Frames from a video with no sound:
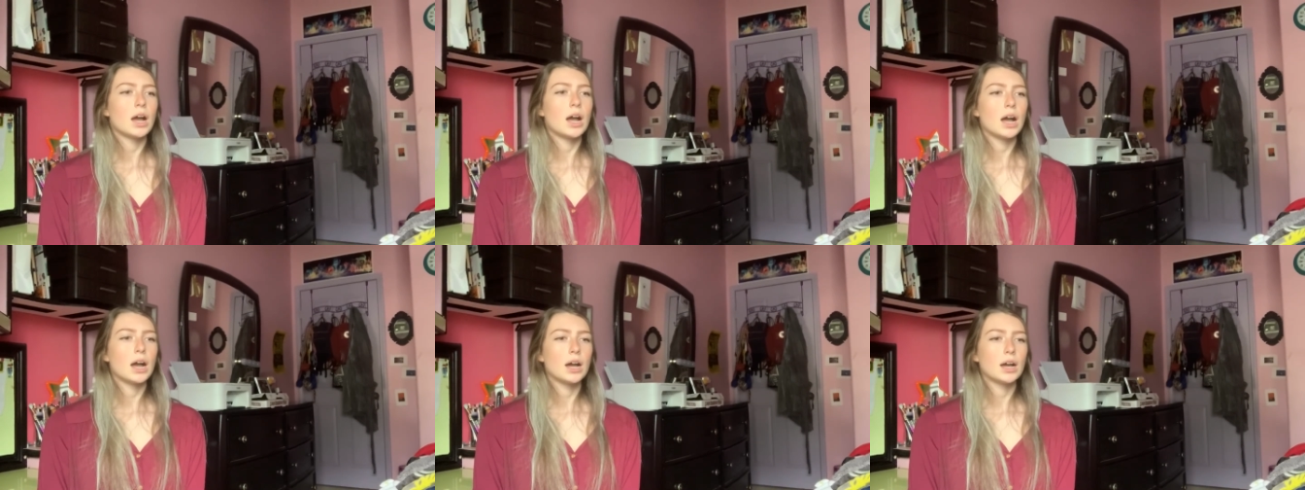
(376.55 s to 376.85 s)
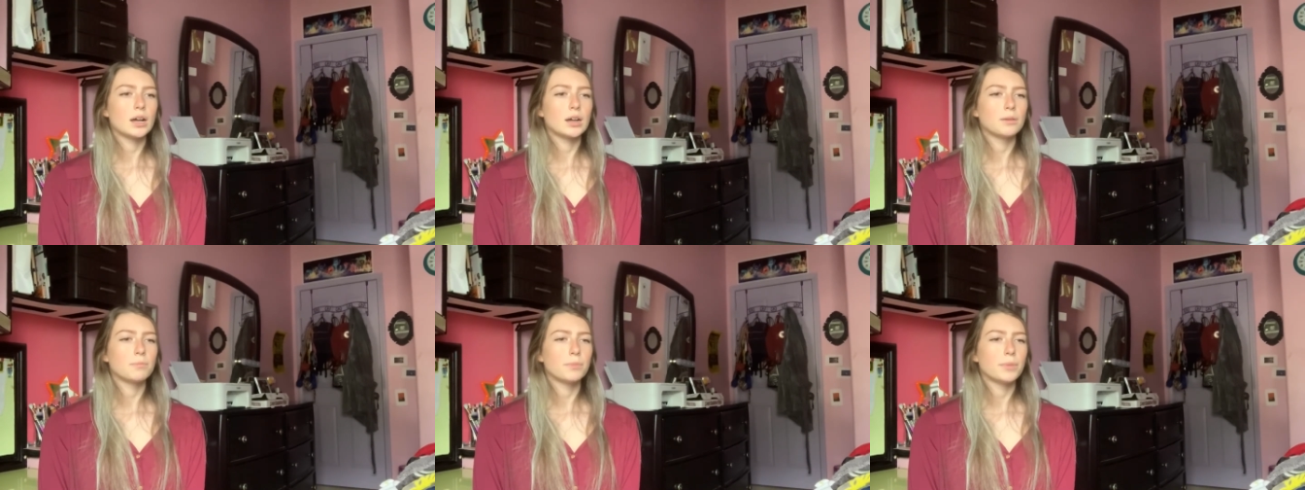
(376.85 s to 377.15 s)

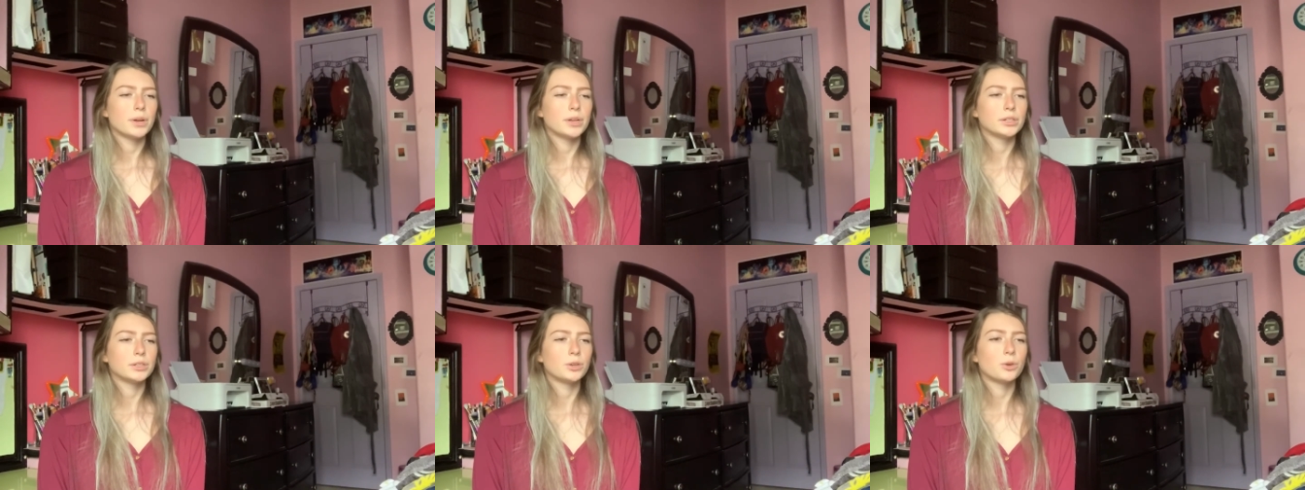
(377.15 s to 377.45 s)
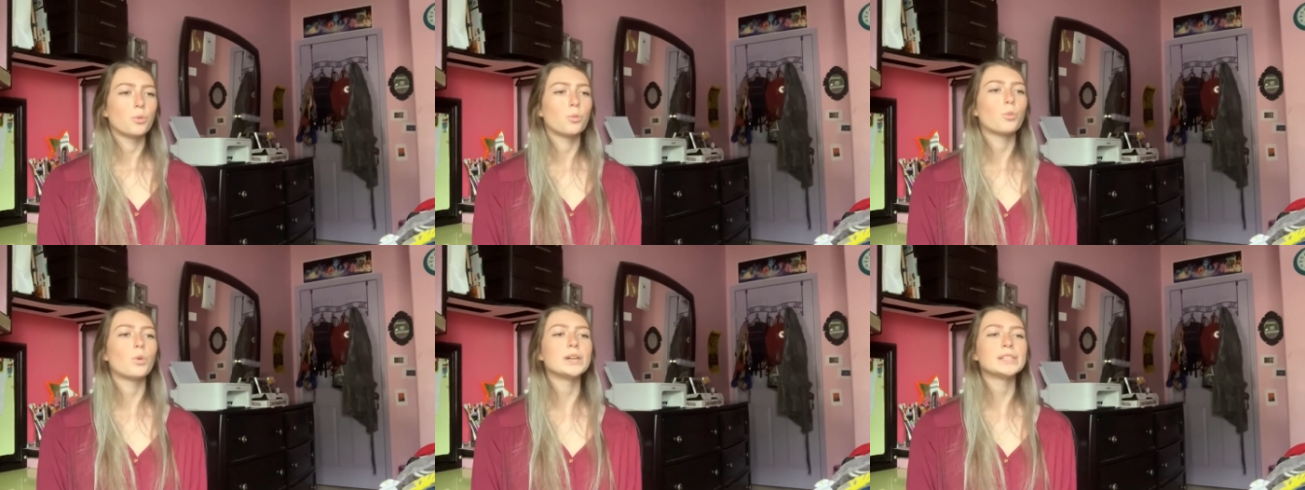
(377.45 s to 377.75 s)
Um,
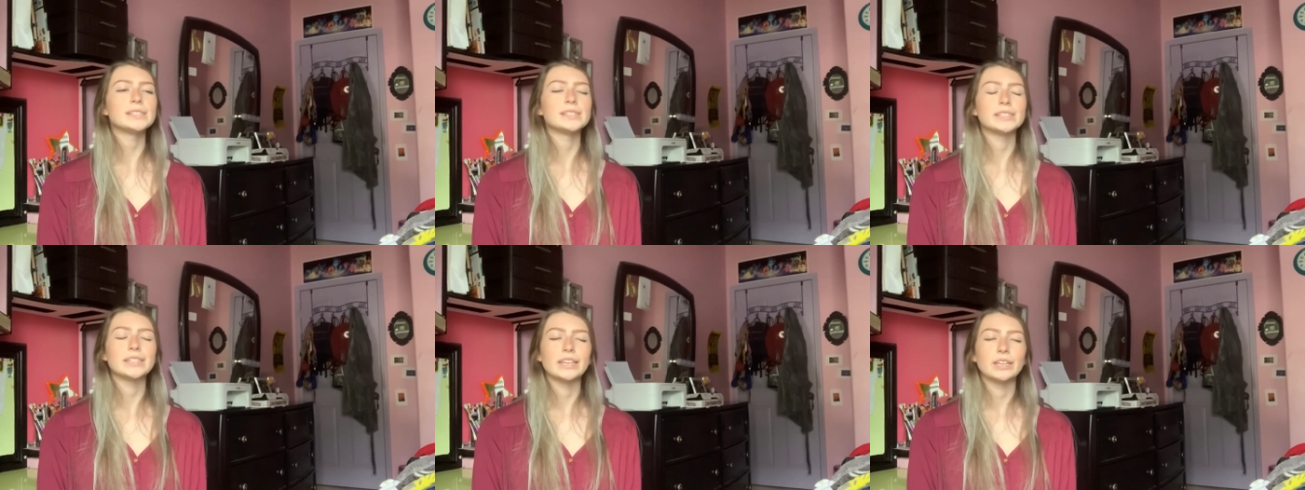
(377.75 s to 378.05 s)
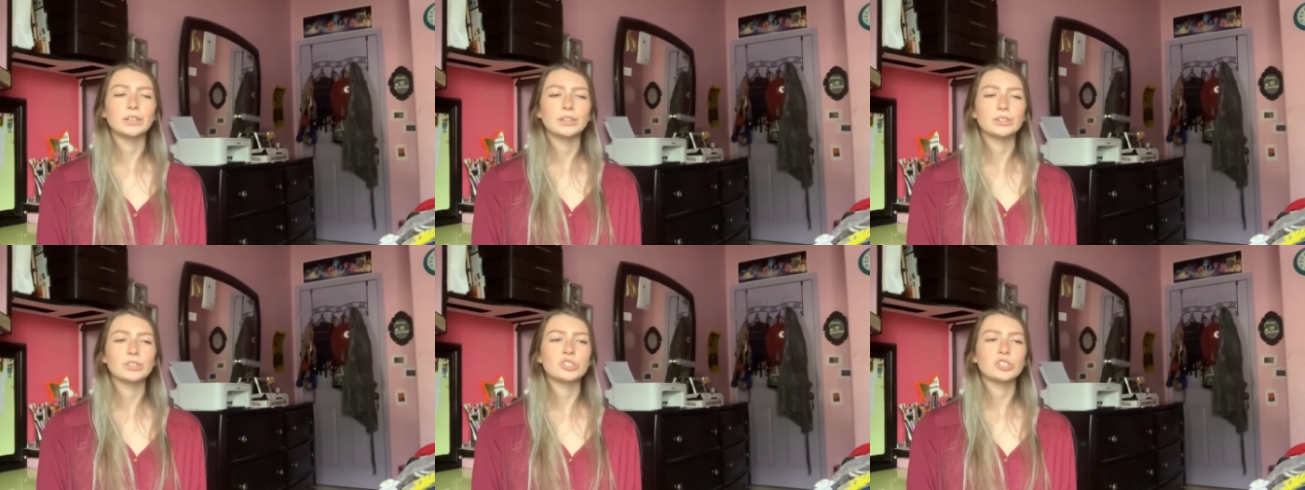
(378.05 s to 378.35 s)
what
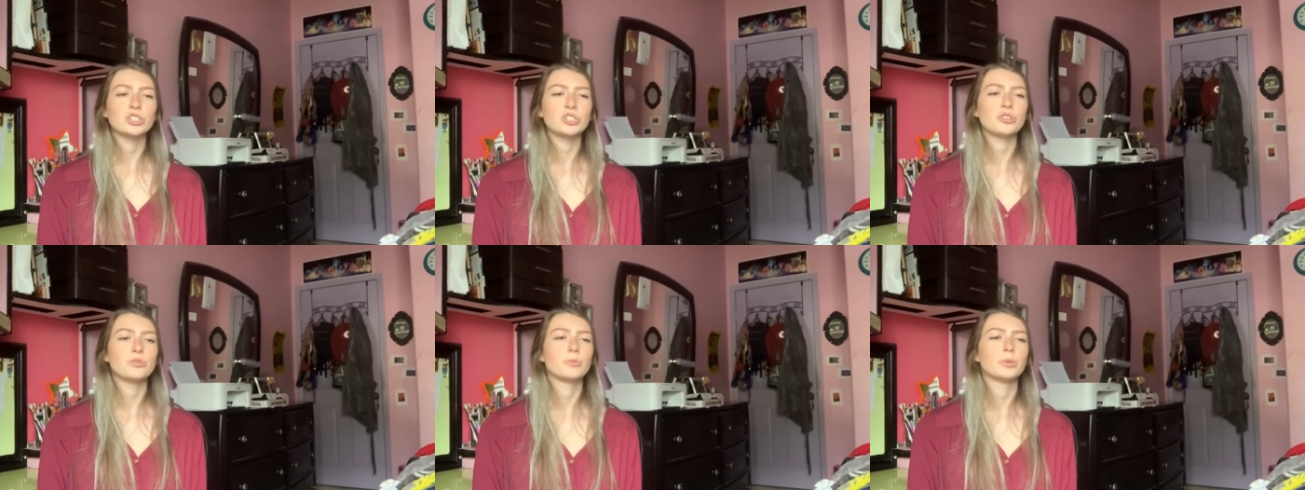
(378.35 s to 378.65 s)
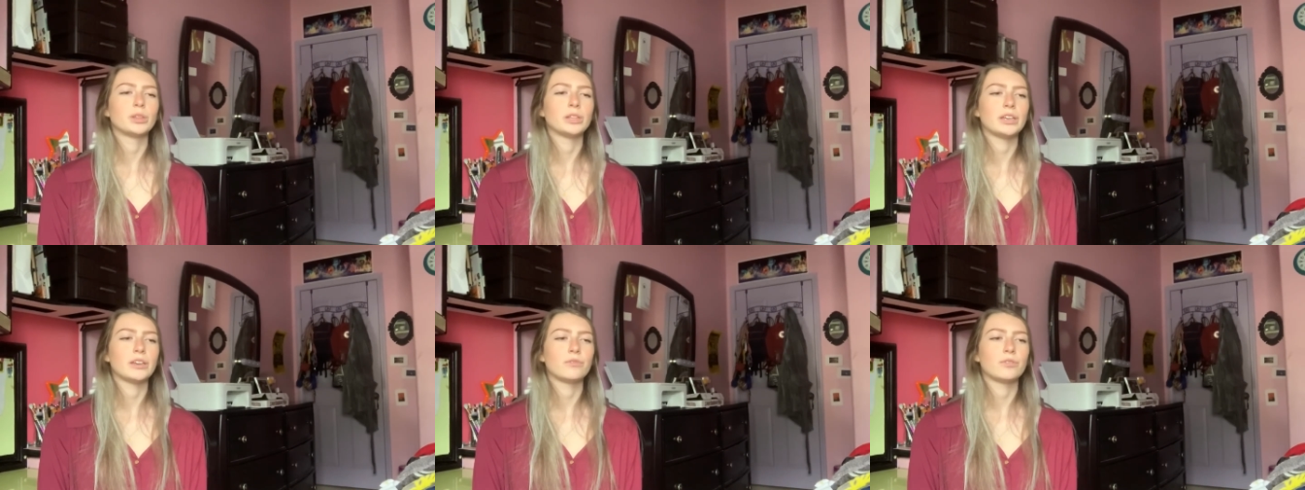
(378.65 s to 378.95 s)
skills do you
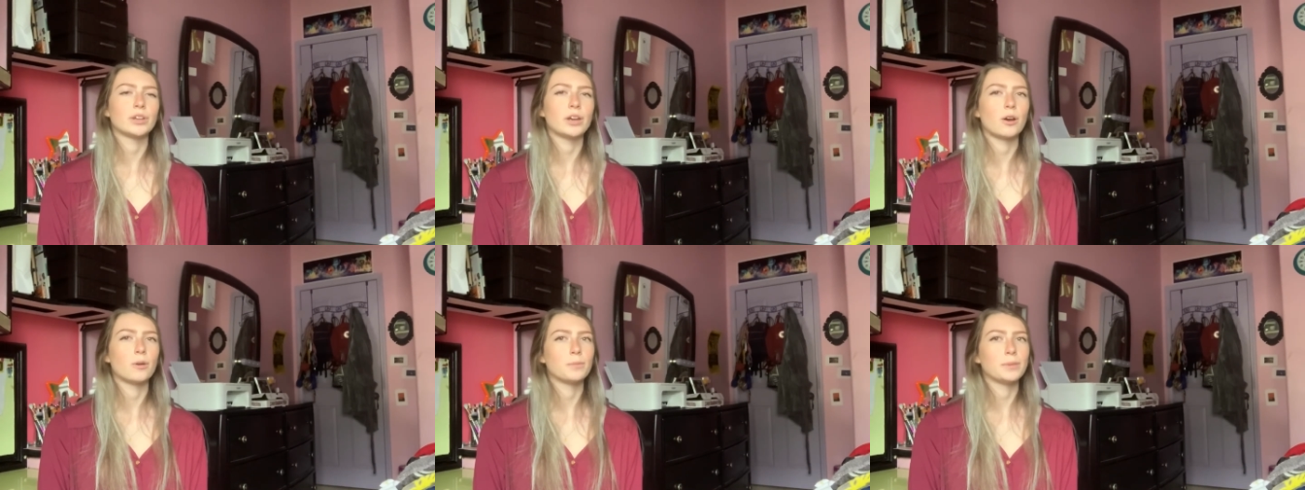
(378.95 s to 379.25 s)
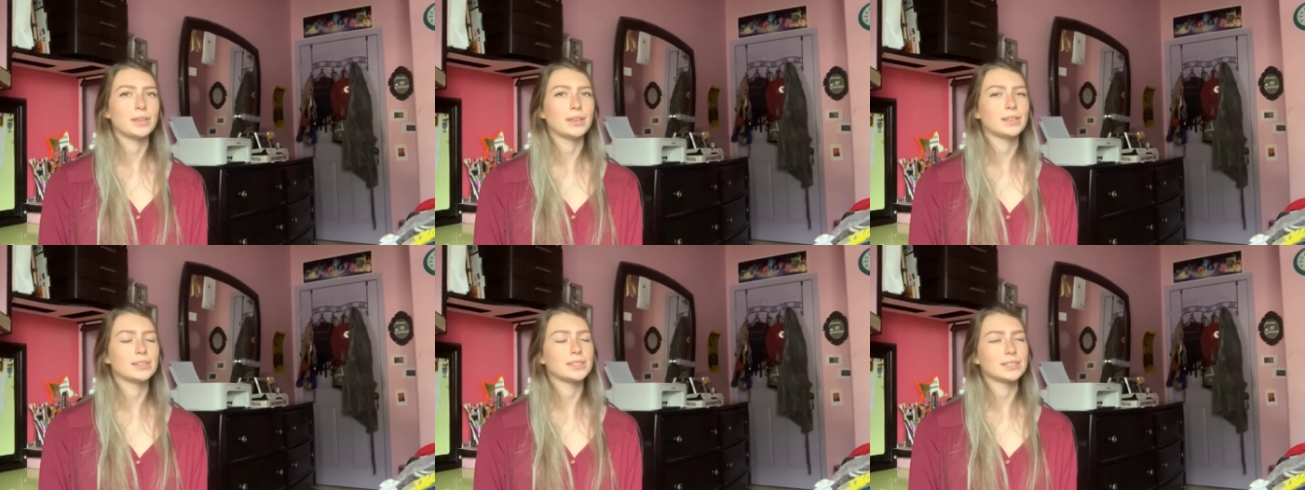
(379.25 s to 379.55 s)
believe would help
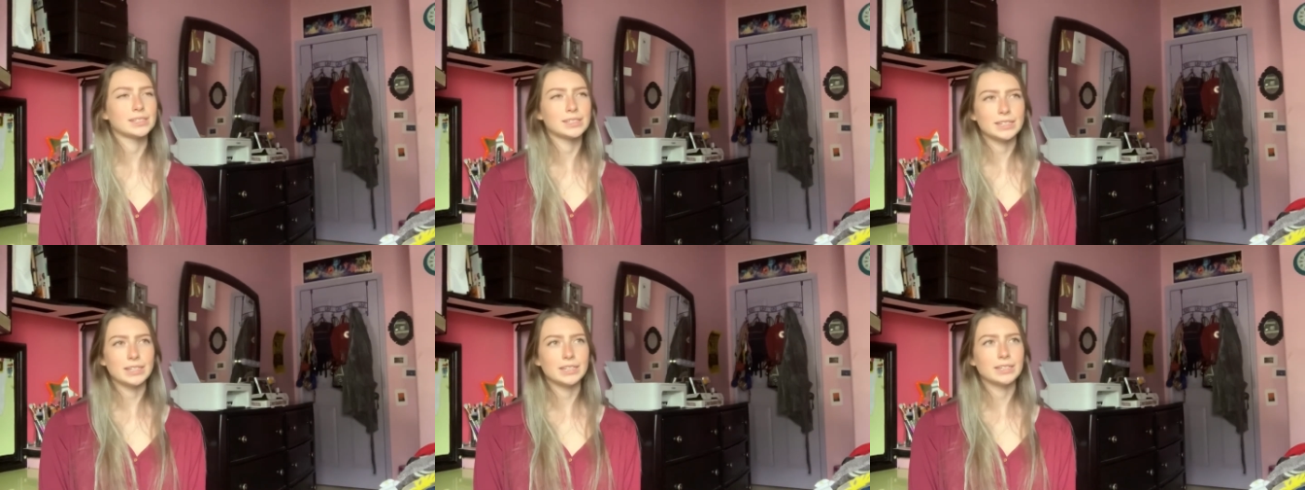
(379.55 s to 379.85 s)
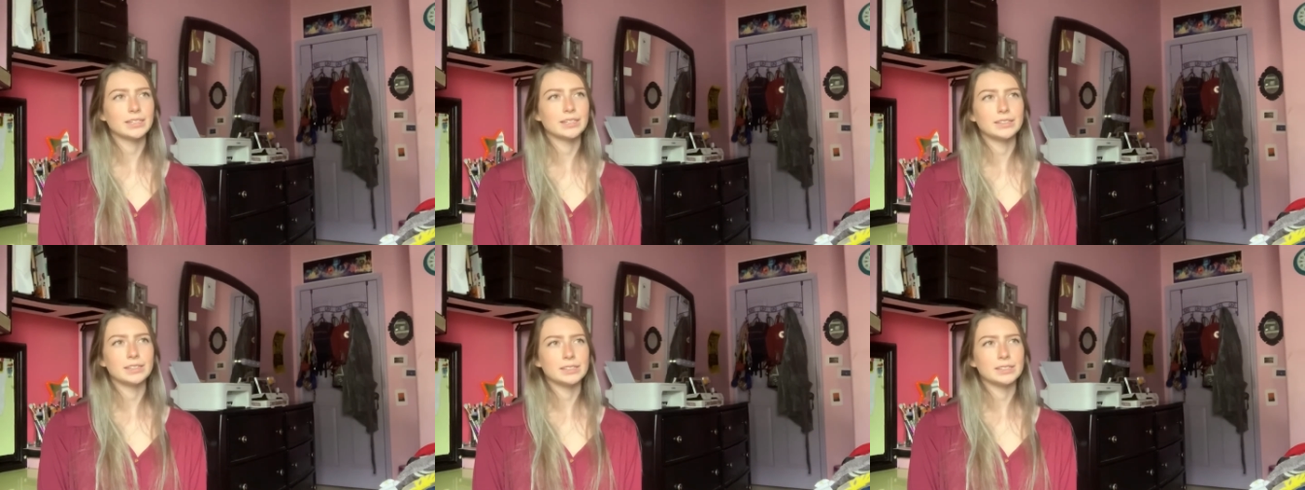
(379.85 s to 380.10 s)
me succeed in